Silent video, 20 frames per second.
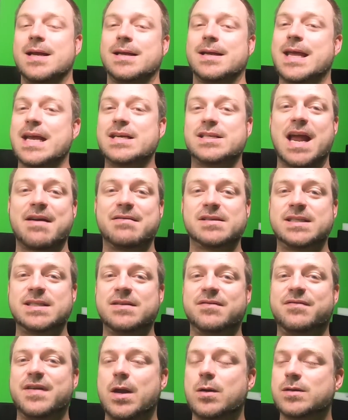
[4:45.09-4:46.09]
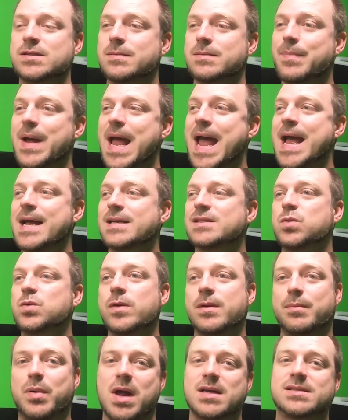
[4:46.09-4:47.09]
In case you haven't seen the videos in the past,
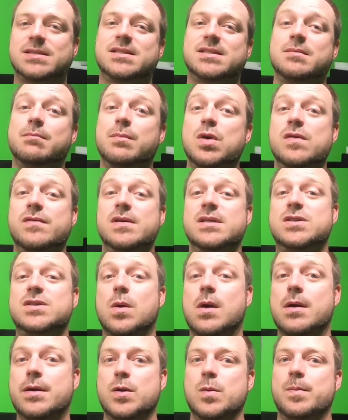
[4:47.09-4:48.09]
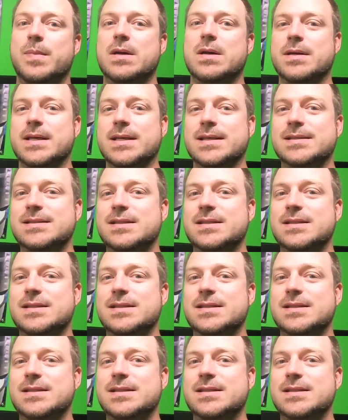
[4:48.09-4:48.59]
we're in the process of moving to our new building.